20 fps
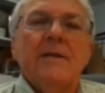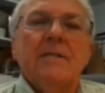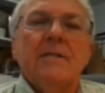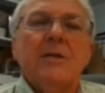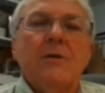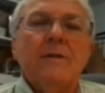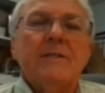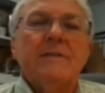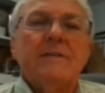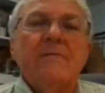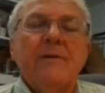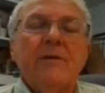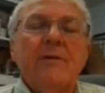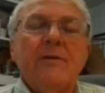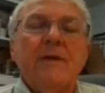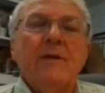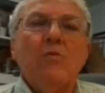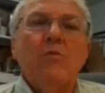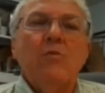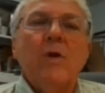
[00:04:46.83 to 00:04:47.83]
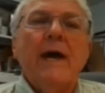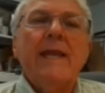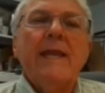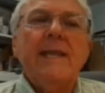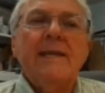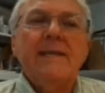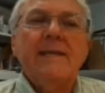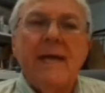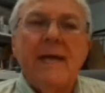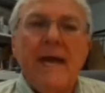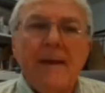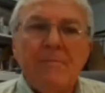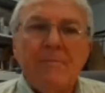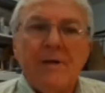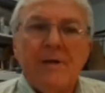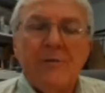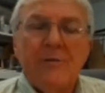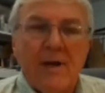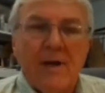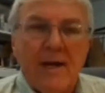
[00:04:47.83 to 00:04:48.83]
So it's a very widely
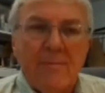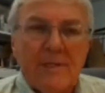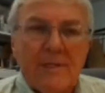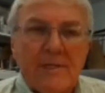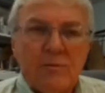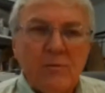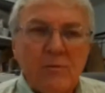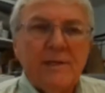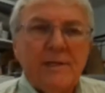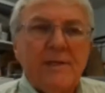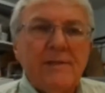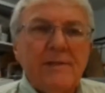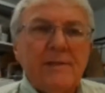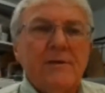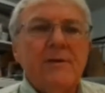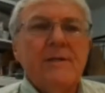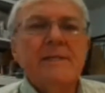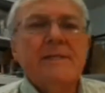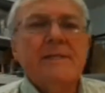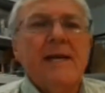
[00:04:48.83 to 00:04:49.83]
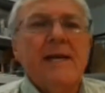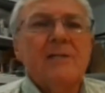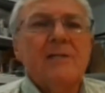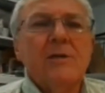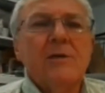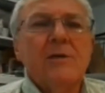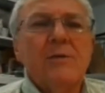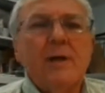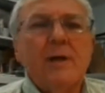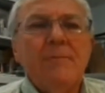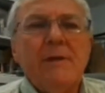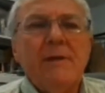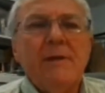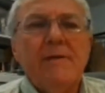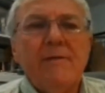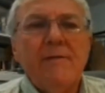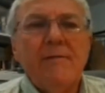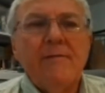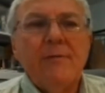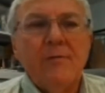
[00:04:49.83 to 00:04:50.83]
adapted crop. It's one that there is actually quite a bit
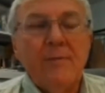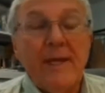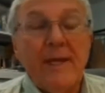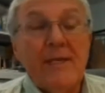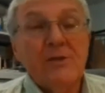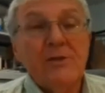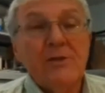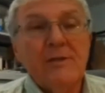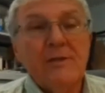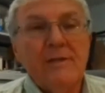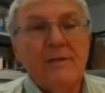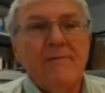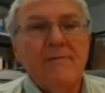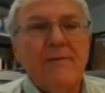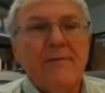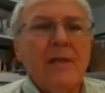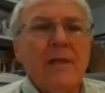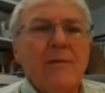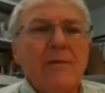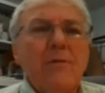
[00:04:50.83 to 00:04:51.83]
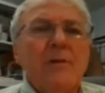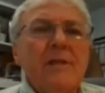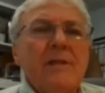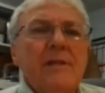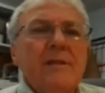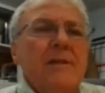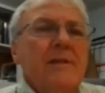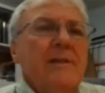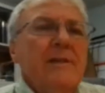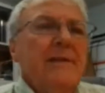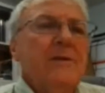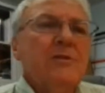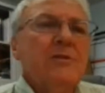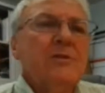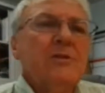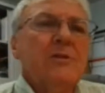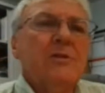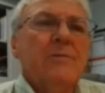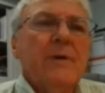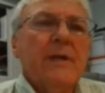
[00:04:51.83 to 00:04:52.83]
of information available in the
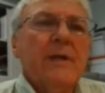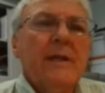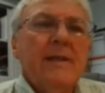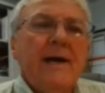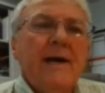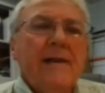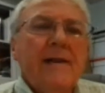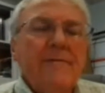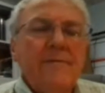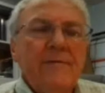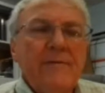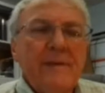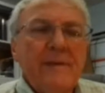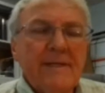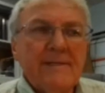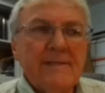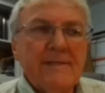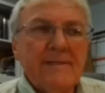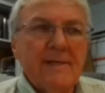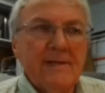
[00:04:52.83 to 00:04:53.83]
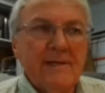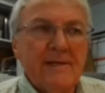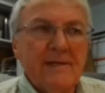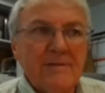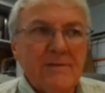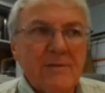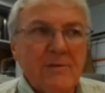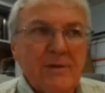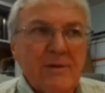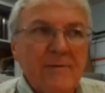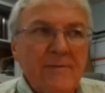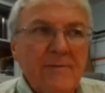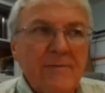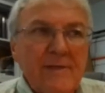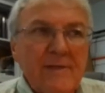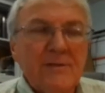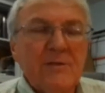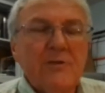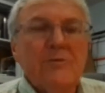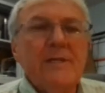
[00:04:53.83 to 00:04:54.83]
literature, but a lot of this sort
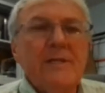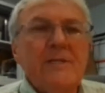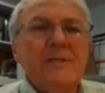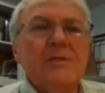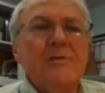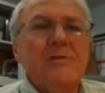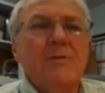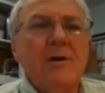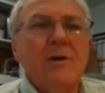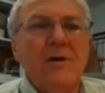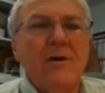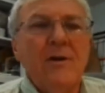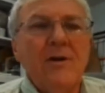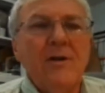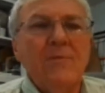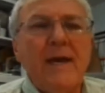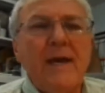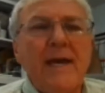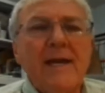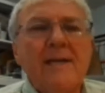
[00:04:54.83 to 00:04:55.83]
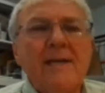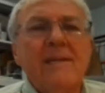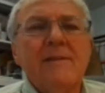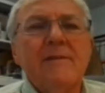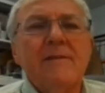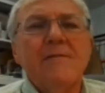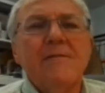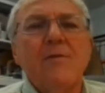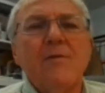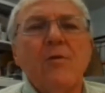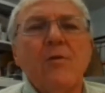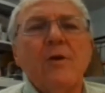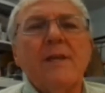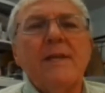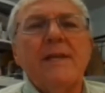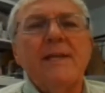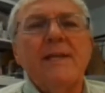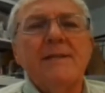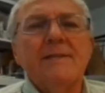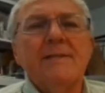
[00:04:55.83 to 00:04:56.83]
of screeched to a halt back in the
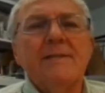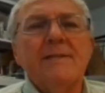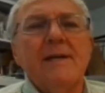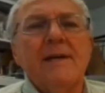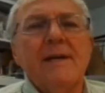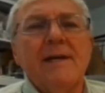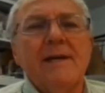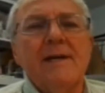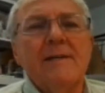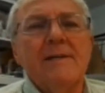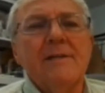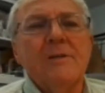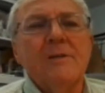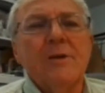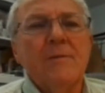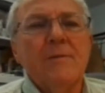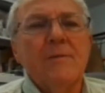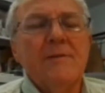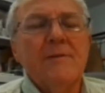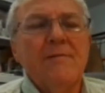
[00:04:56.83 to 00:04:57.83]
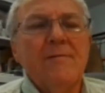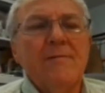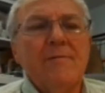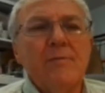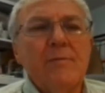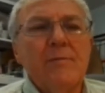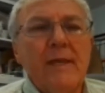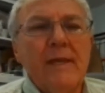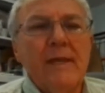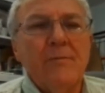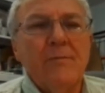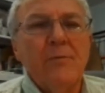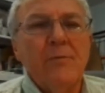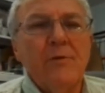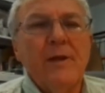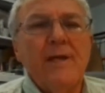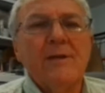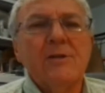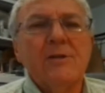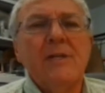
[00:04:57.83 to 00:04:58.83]
40s in terms of hemp
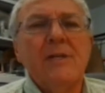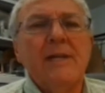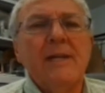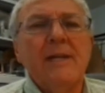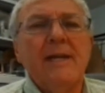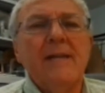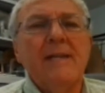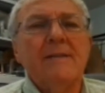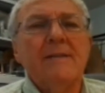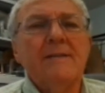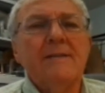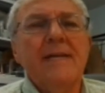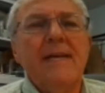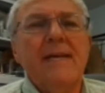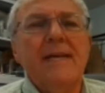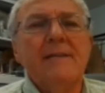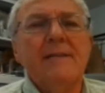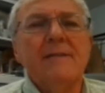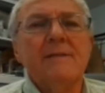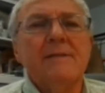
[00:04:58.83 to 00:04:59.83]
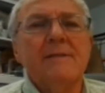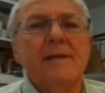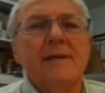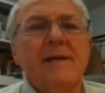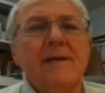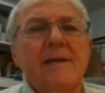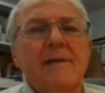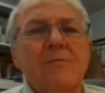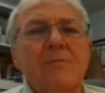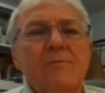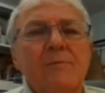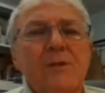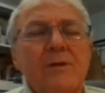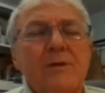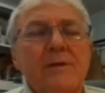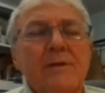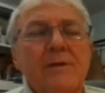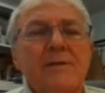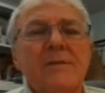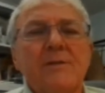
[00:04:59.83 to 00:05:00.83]
production in the United States due
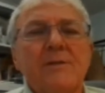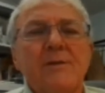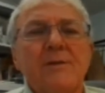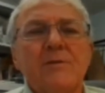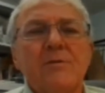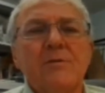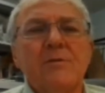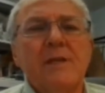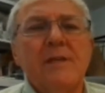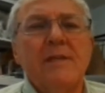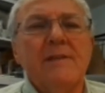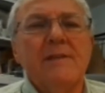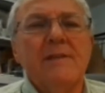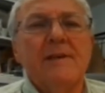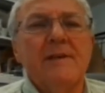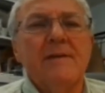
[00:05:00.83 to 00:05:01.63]
to concerns with